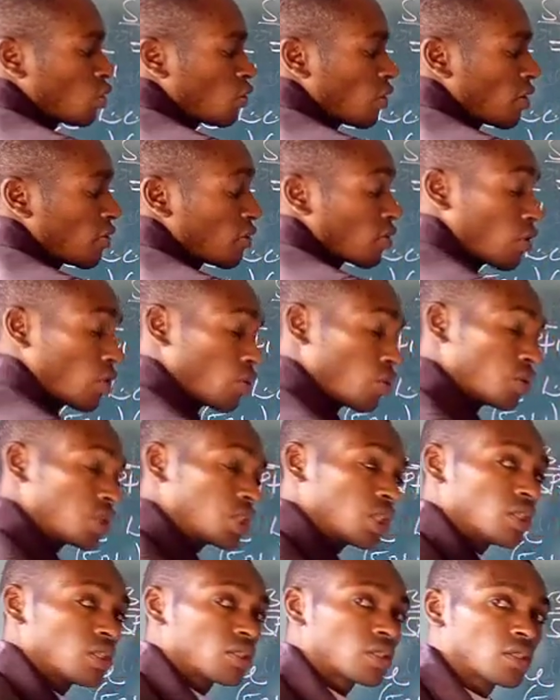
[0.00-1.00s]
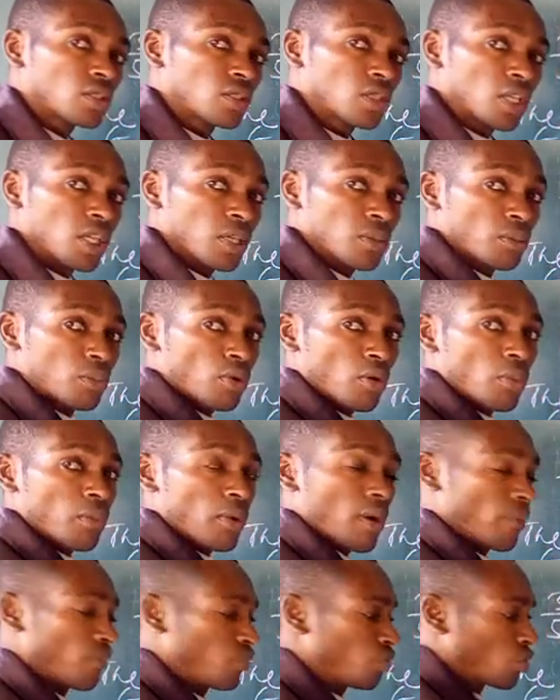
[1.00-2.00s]
over 4, which is improper.
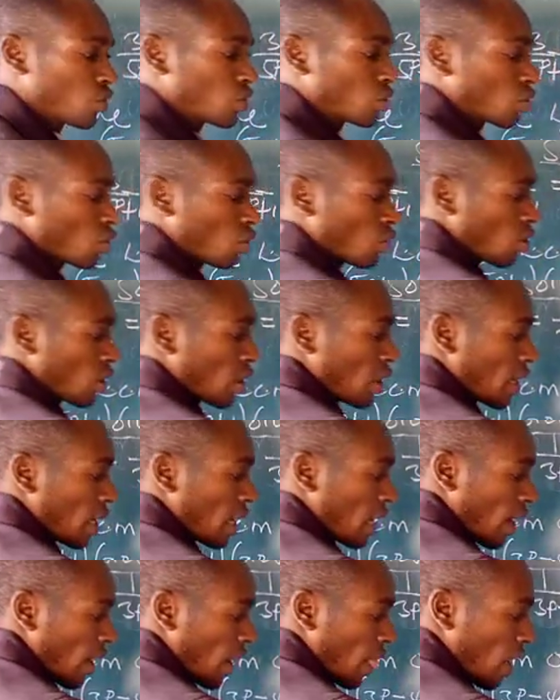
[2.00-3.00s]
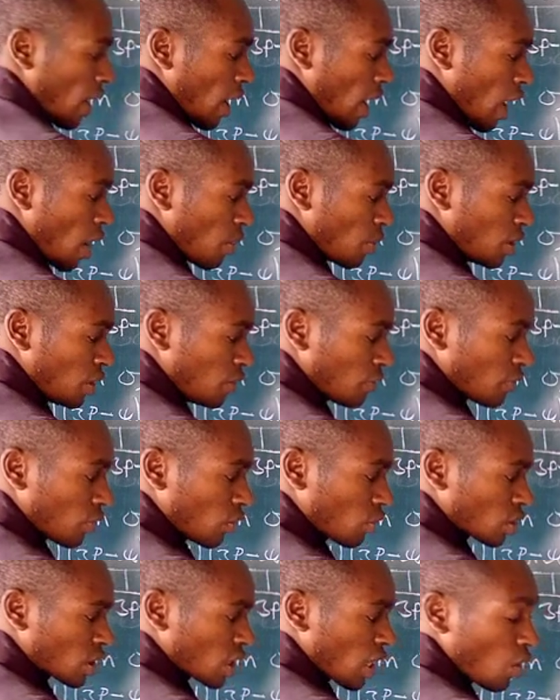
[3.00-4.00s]
So how many
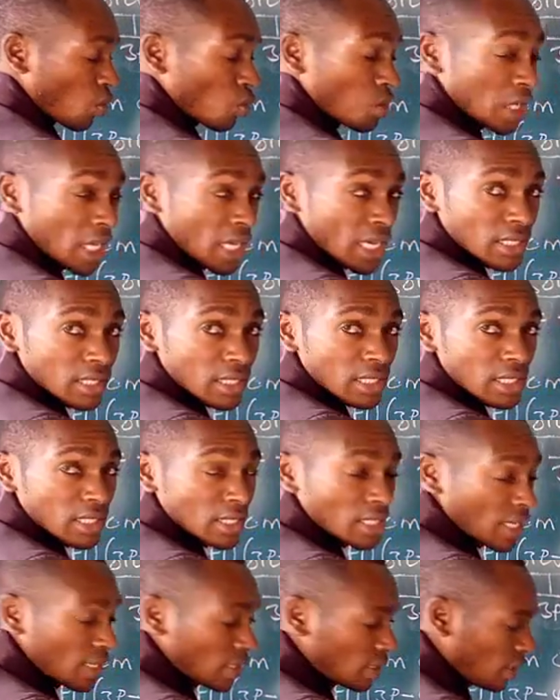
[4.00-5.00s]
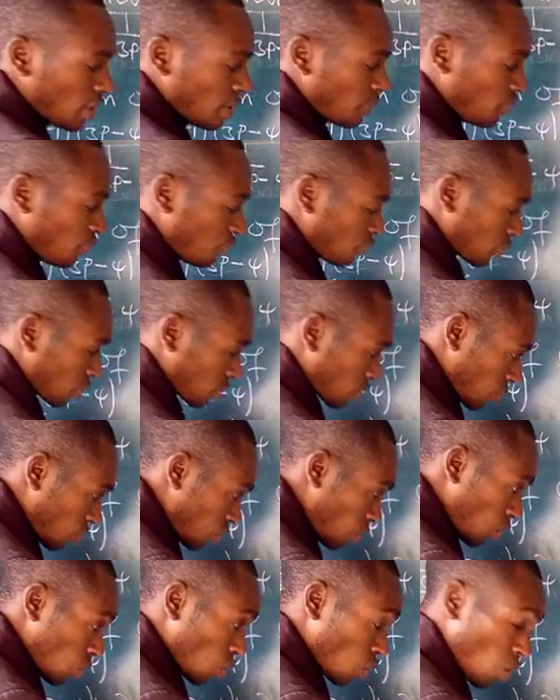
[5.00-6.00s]
4s can we get in 13?
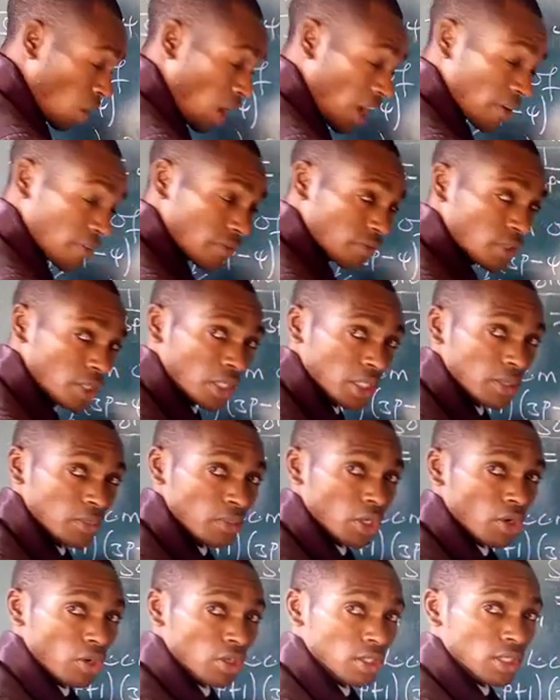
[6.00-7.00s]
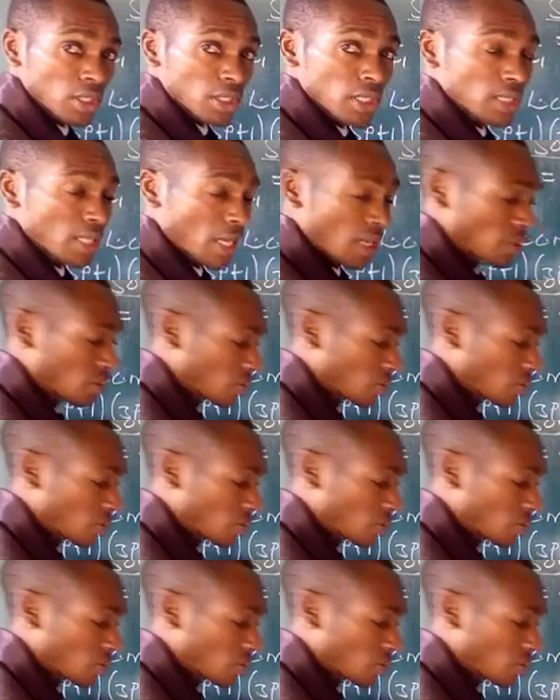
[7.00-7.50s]
We'll have 3, because 3 times